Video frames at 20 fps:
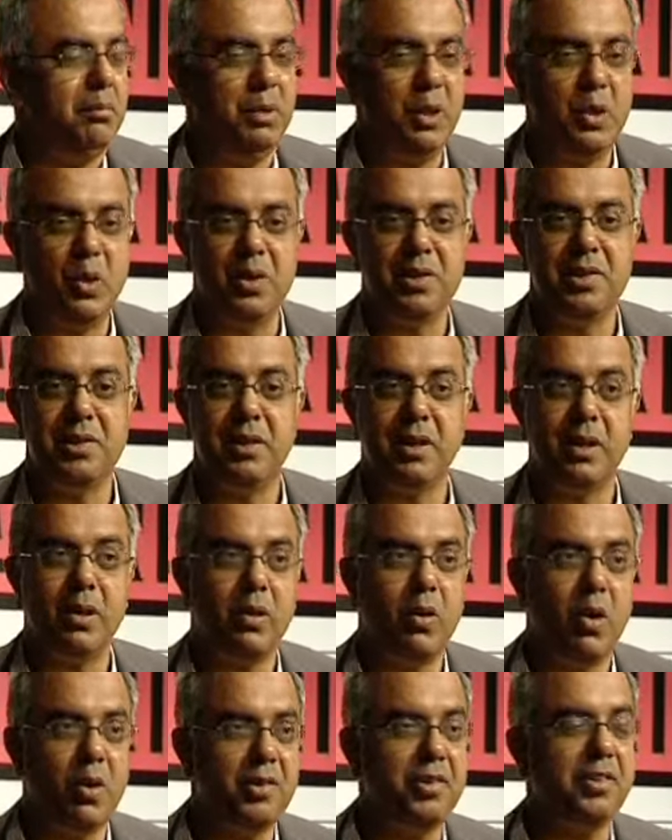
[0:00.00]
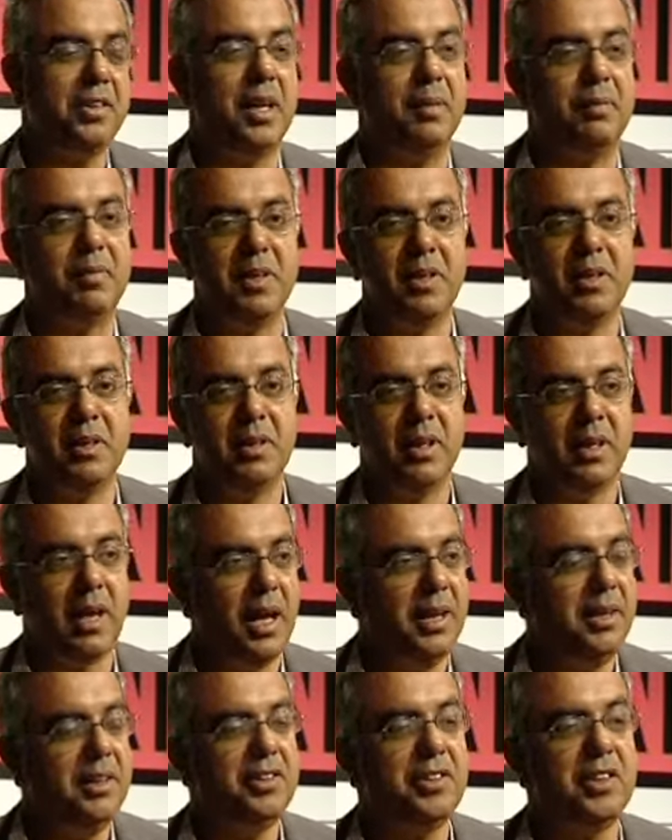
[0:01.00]
because the concept that
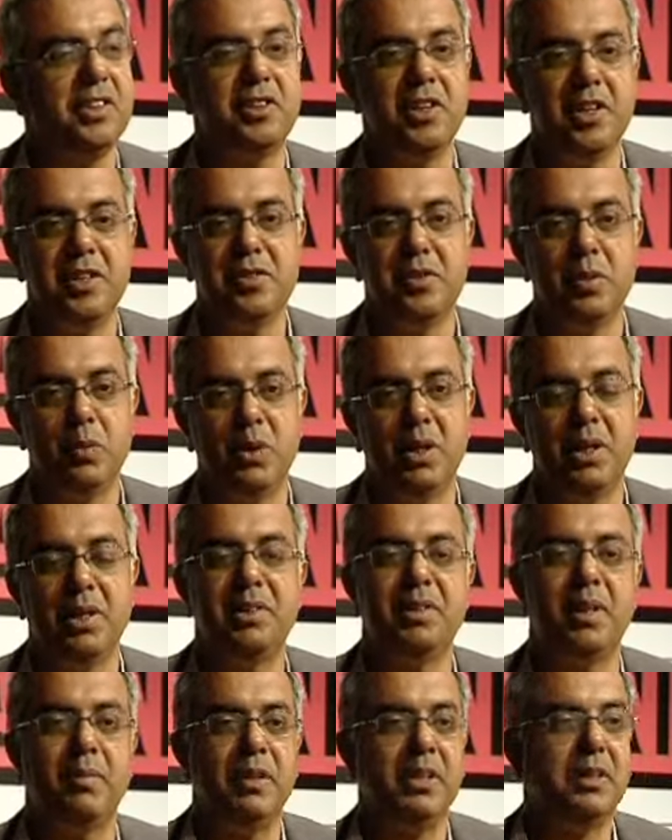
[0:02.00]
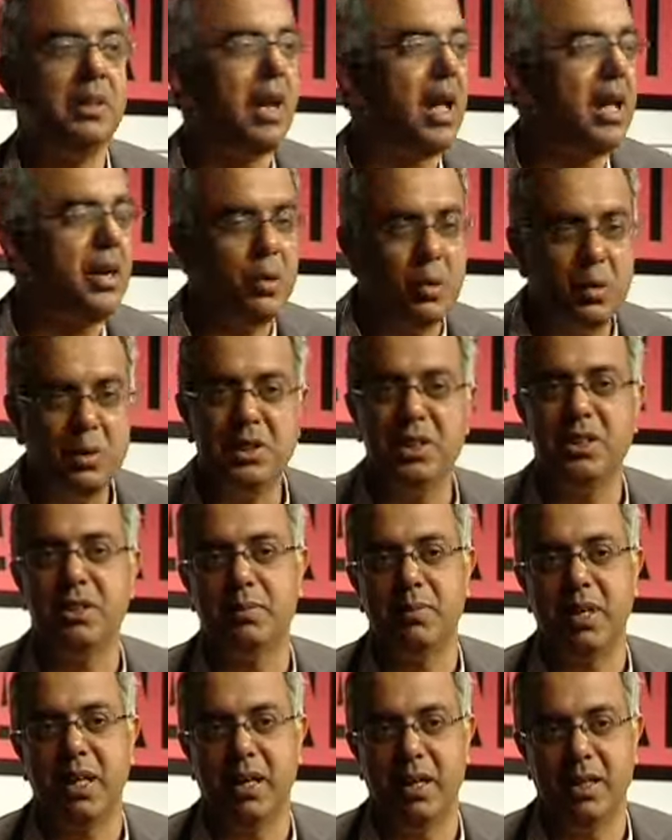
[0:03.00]
ideas can change the world is something that I hold dear
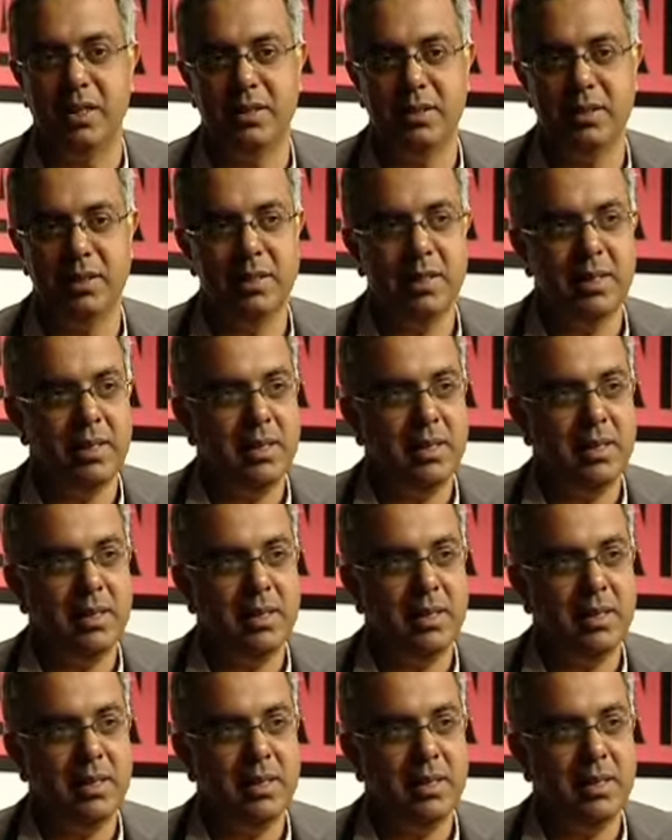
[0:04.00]
to my heart.